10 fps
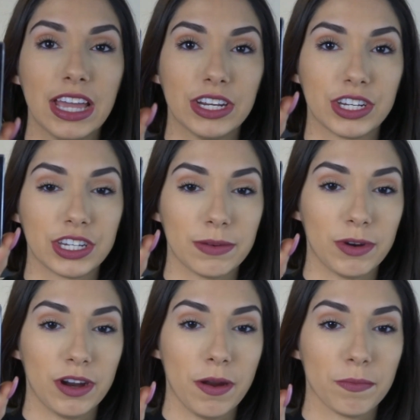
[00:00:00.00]

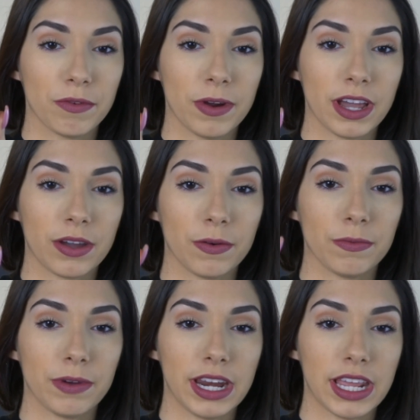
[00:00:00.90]
Shimmer Brick
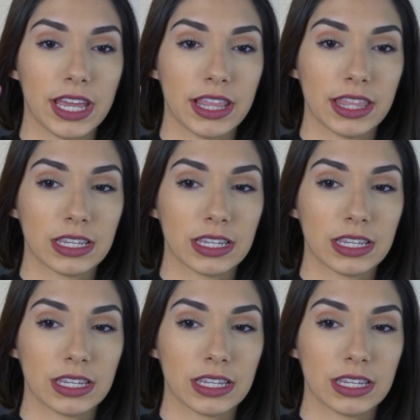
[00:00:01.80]
Radiant.